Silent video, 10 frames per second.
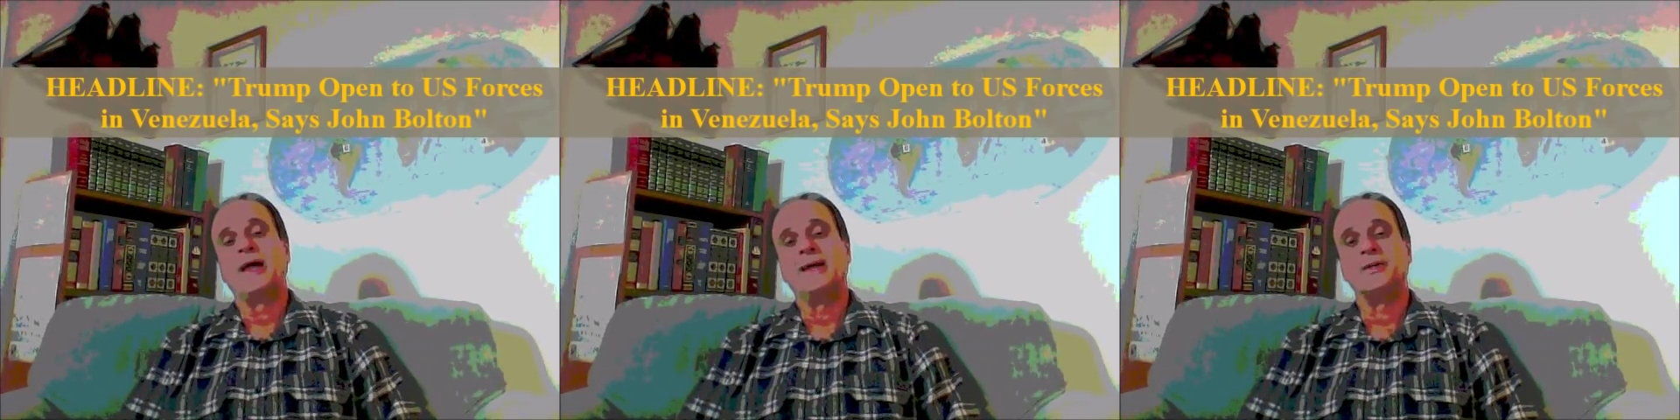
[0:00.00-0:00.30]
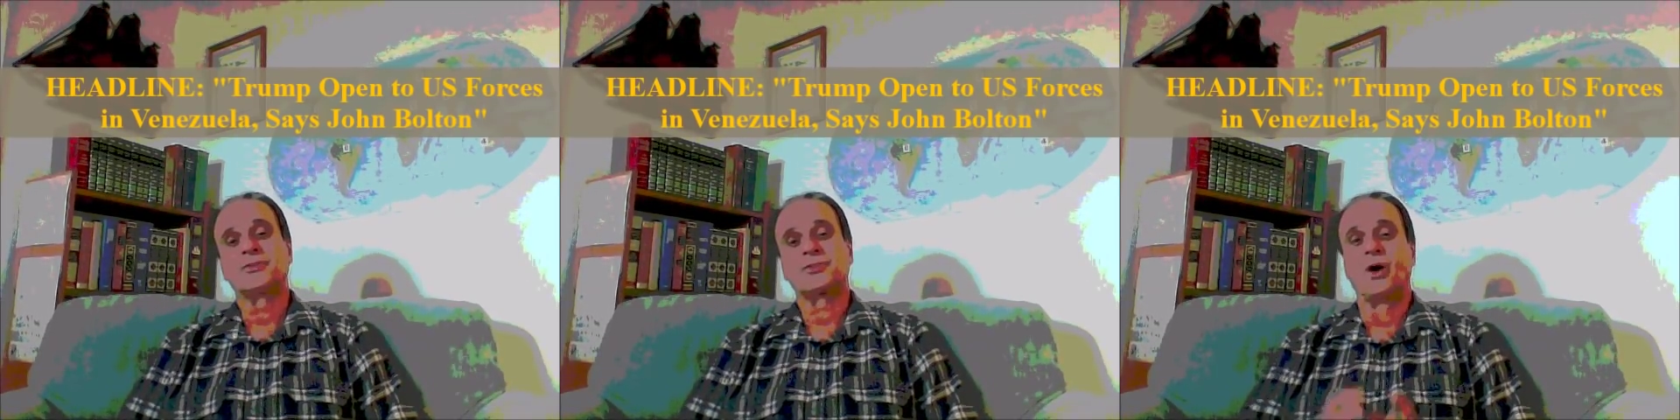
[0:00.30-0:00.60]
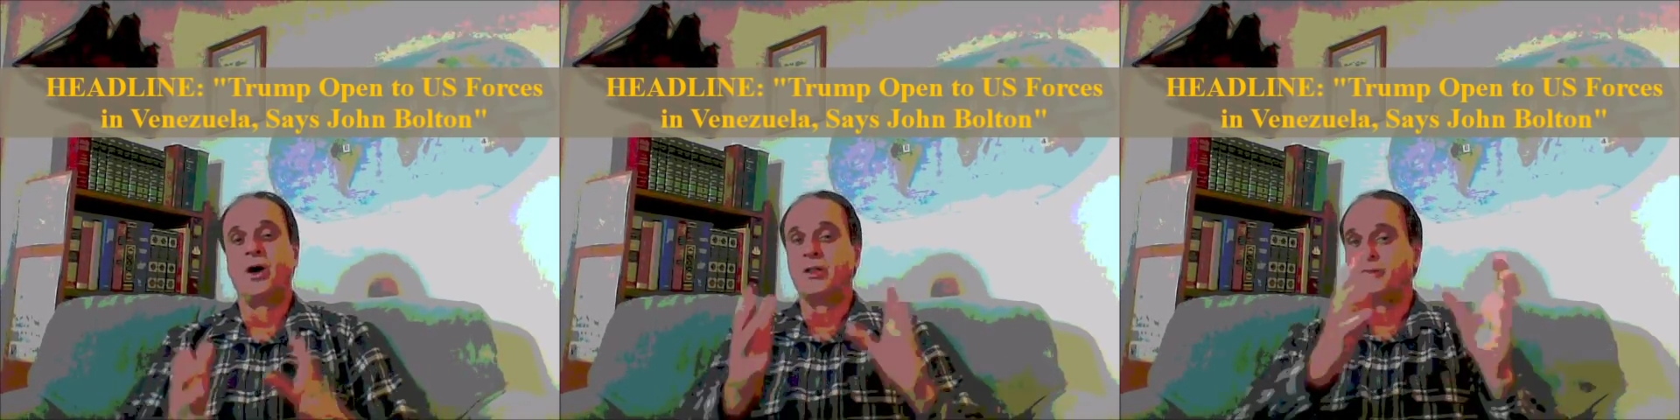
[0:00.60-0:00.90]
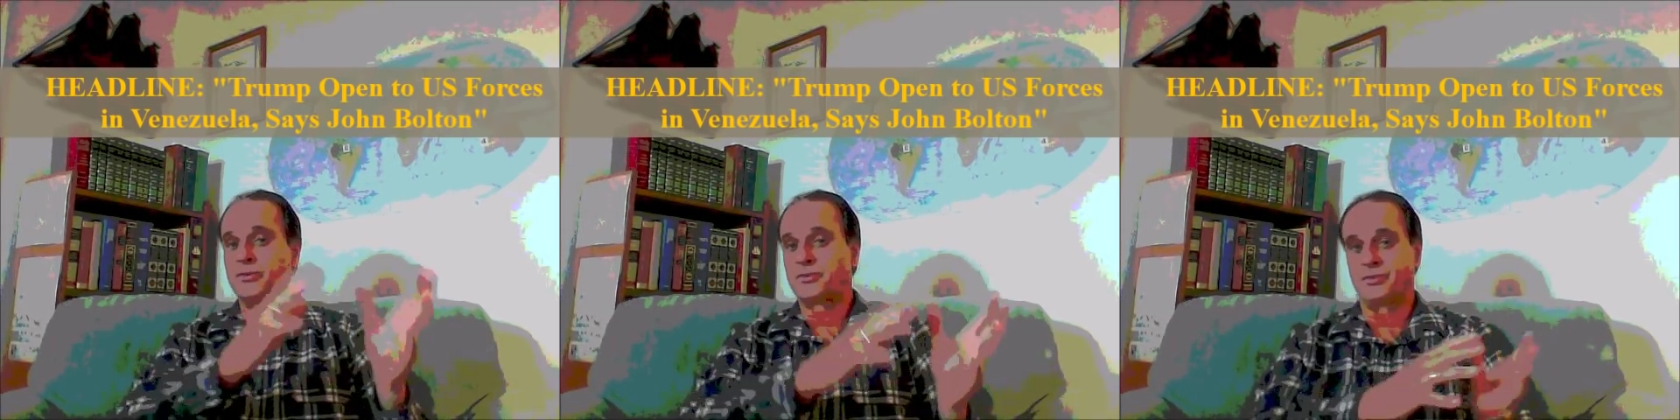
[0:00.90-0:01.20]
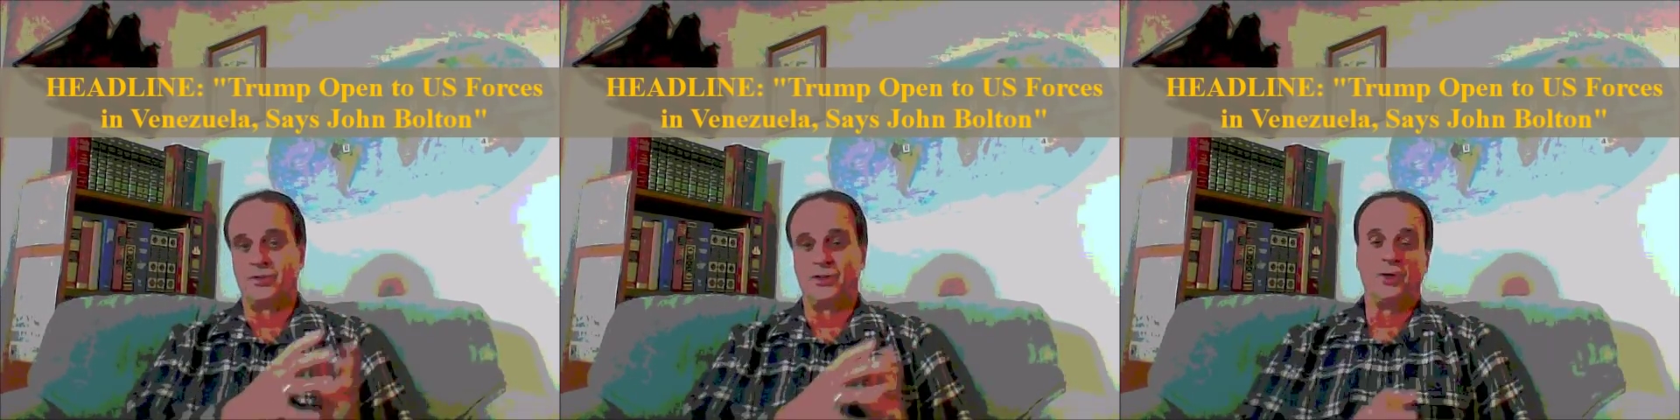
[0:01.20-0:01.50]
and install
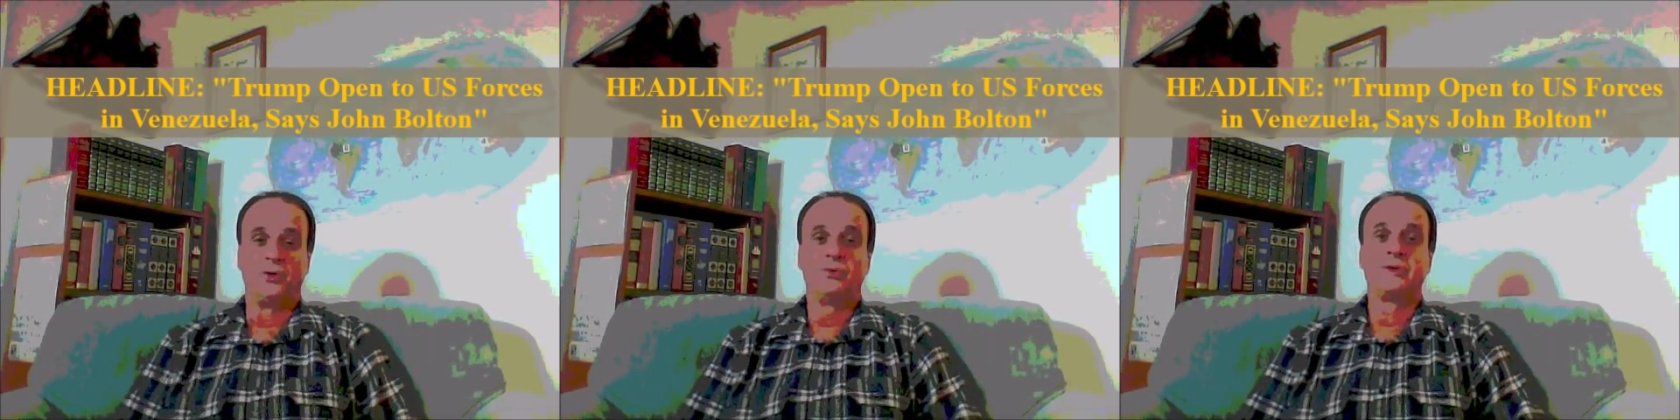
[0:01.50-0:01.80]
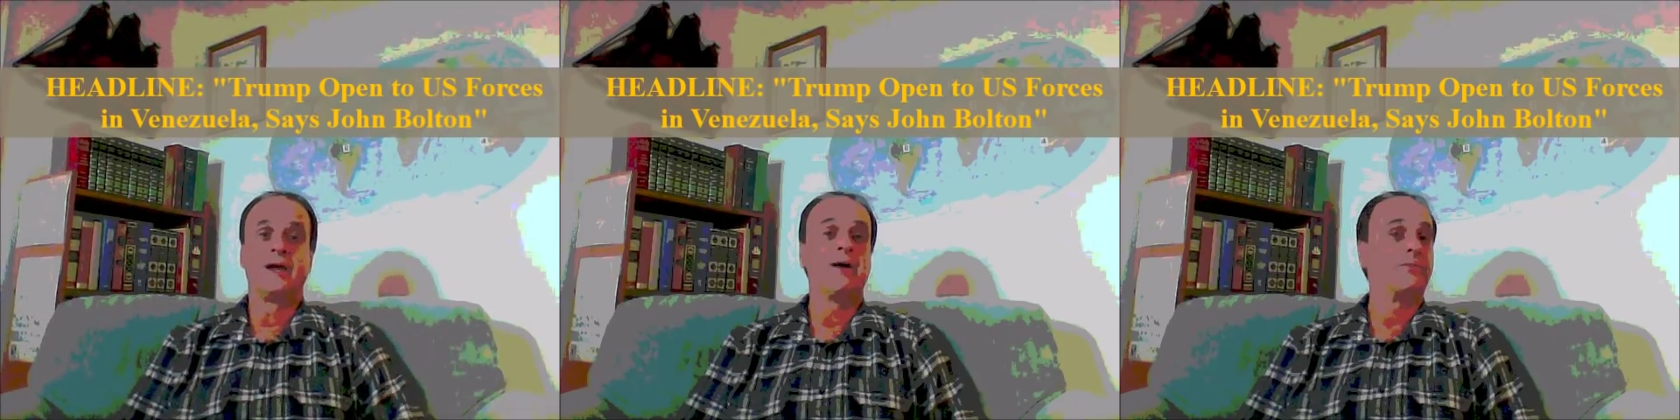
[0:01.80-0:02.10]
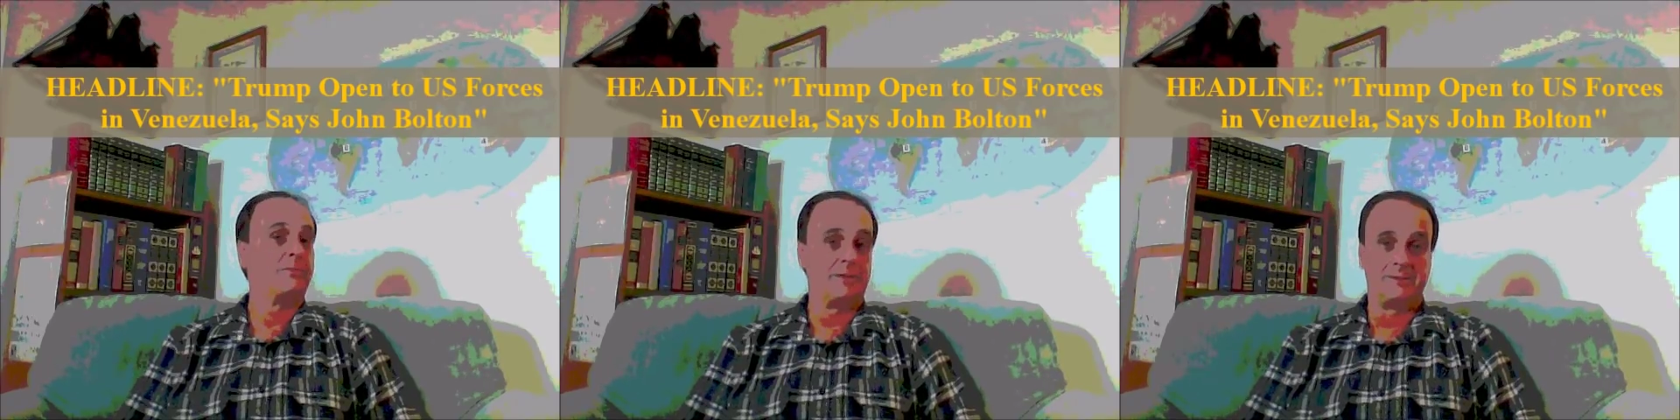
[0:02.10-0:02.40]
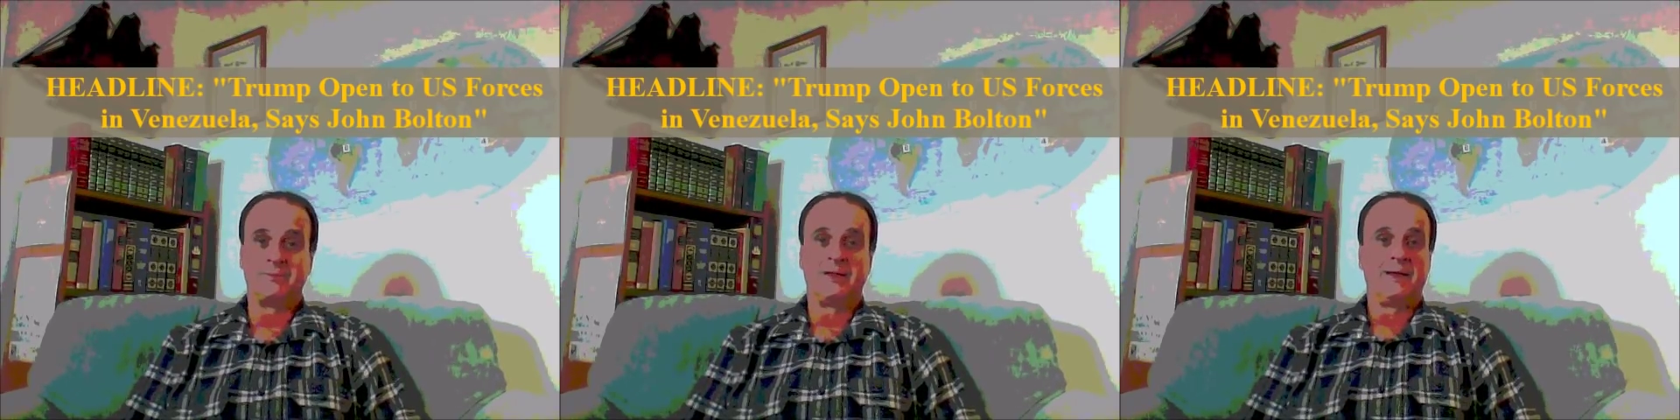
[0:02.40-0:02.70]
this new government,